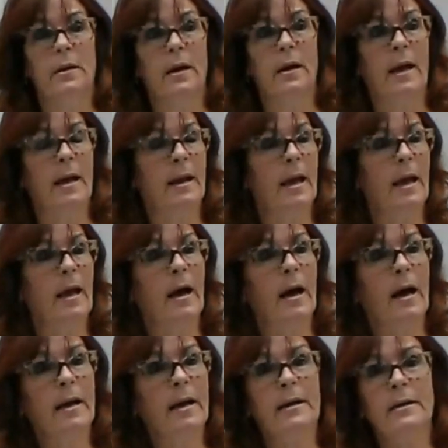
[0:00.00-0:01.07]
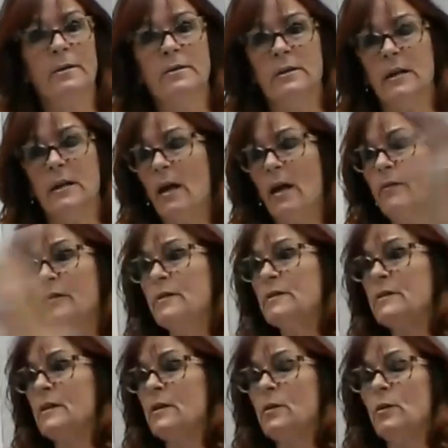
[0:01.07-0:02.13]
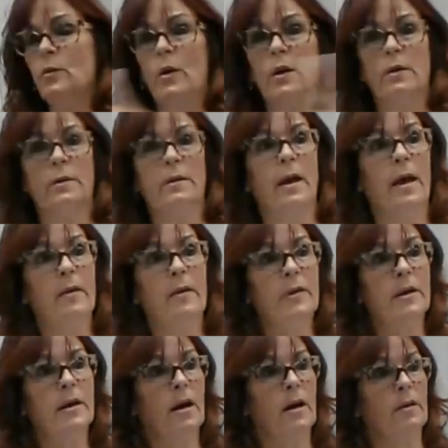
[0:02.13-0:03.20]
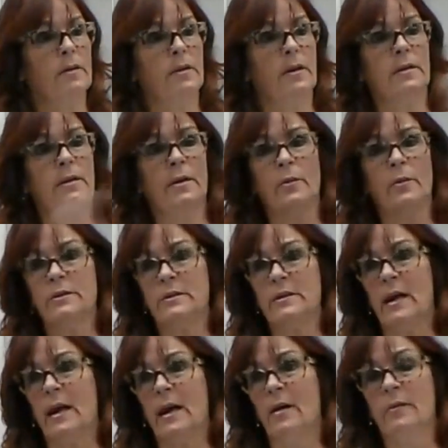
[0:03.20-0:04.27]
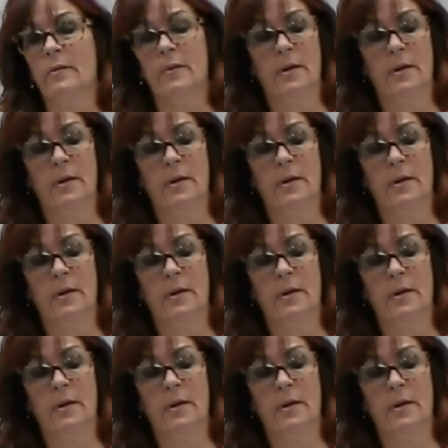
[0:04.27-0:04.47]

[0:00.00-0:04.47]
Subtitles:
I had high heels in every single one of every color that there was to have.